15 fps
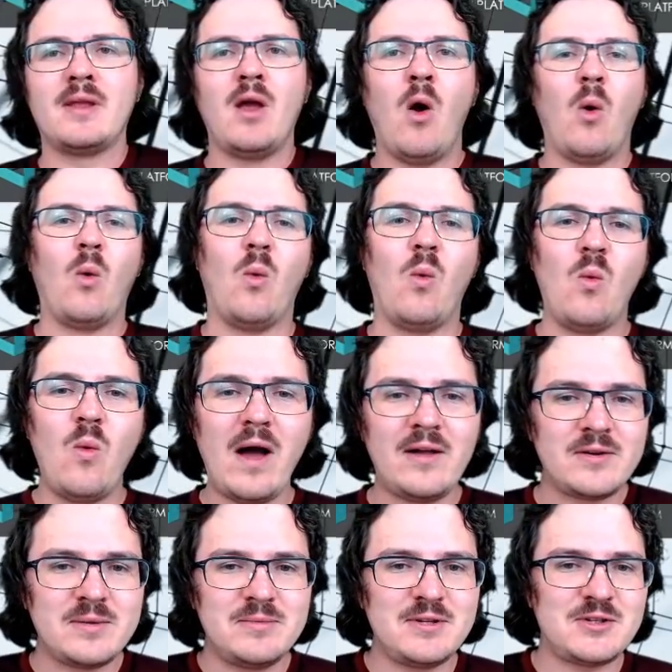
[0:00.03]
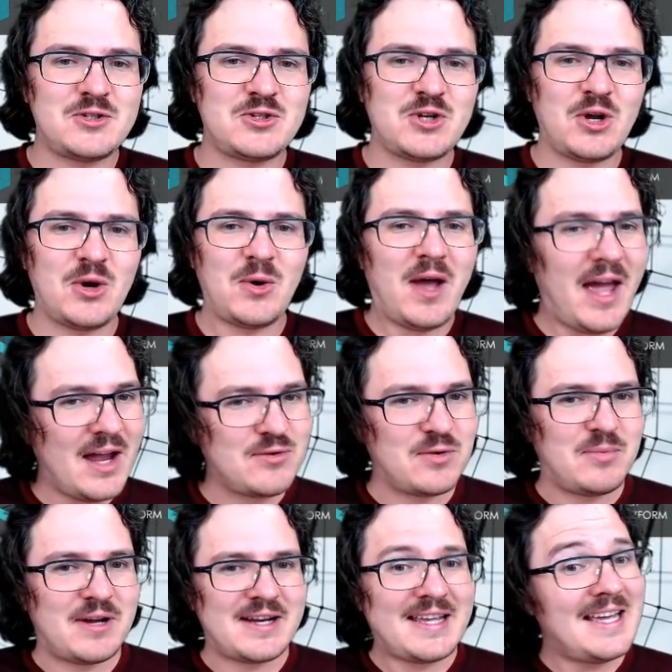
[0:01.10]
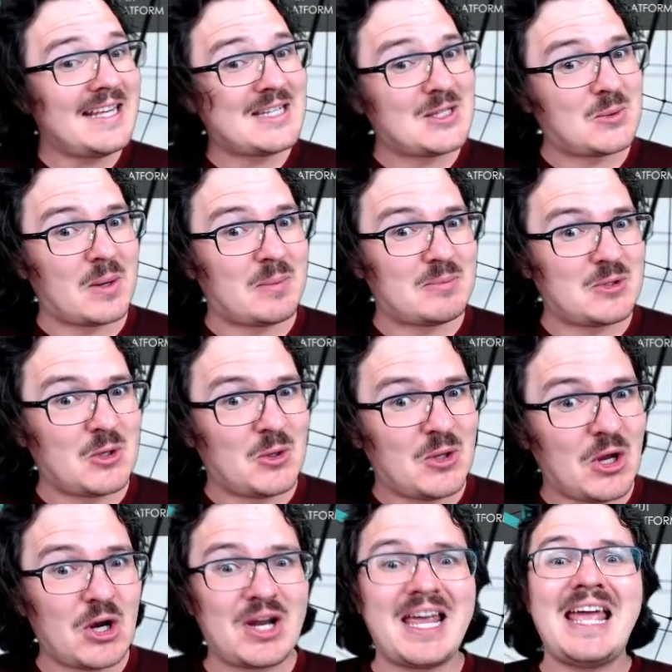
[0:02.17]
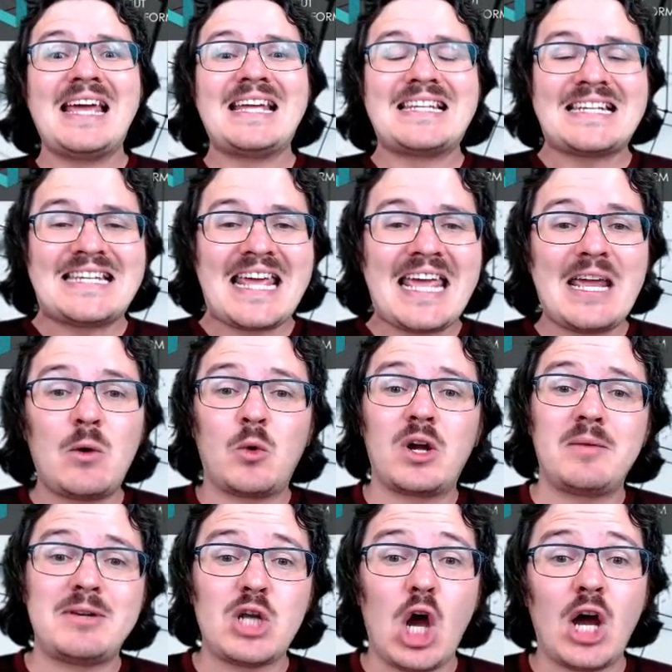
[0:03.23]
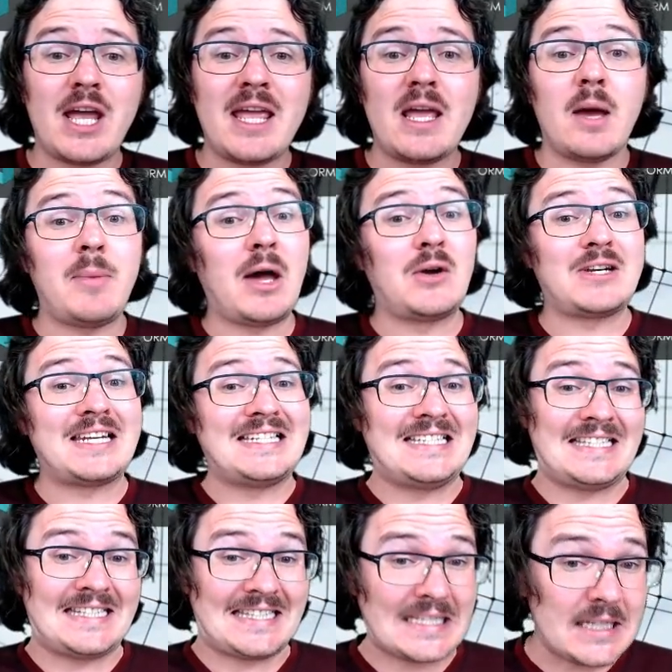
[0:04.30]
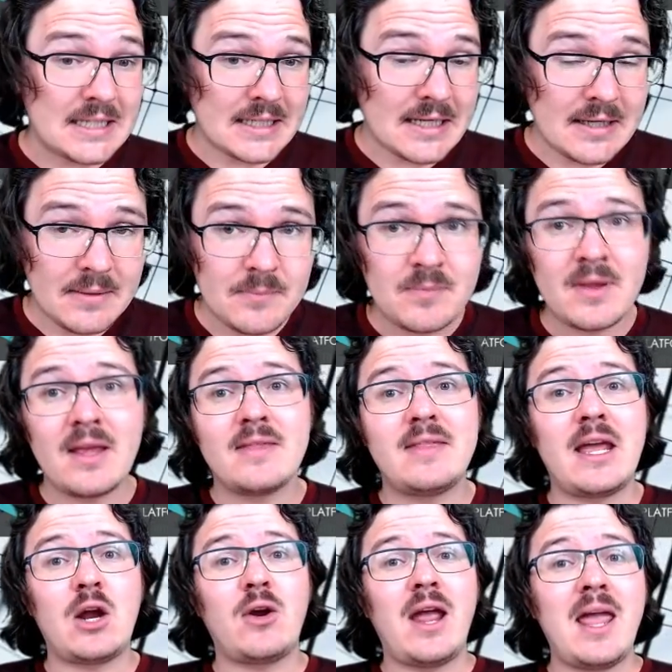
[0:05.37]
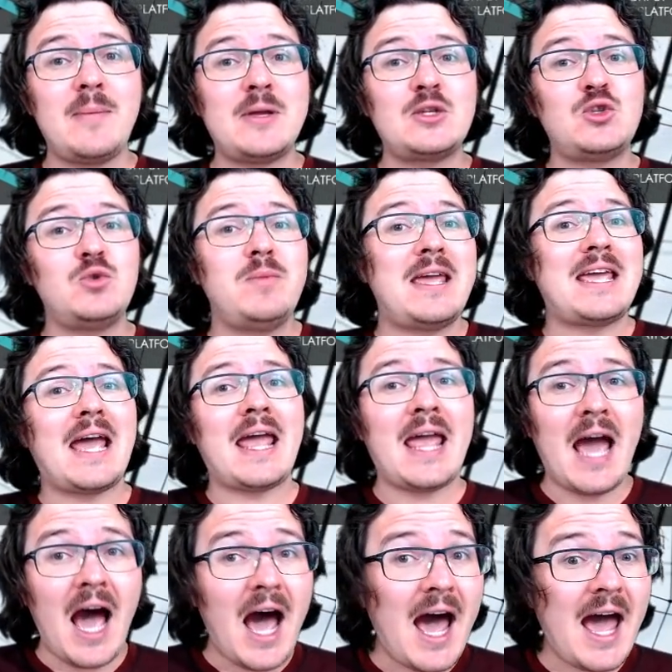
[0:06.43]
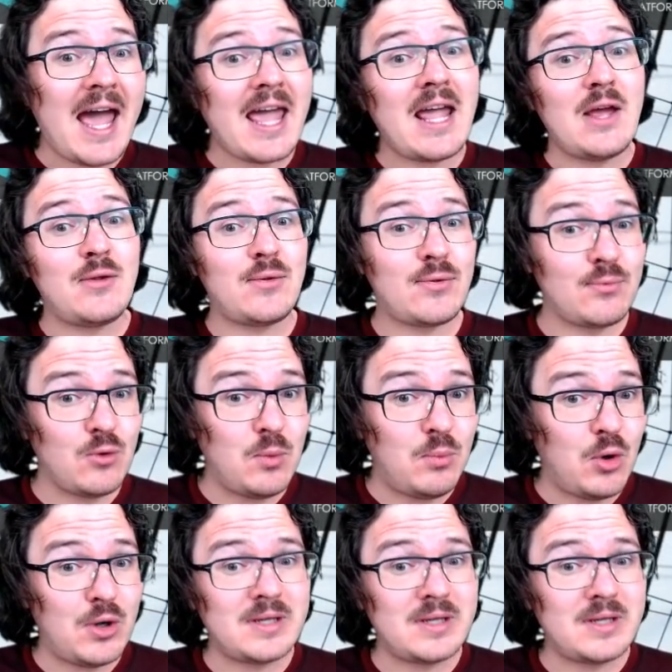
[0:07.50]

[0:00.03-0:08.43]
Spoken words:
Welcome to the show, everybody. It's the Crypto Lark. Today, we're going to be talking about Zilliqa. They are aiming to make a high throughput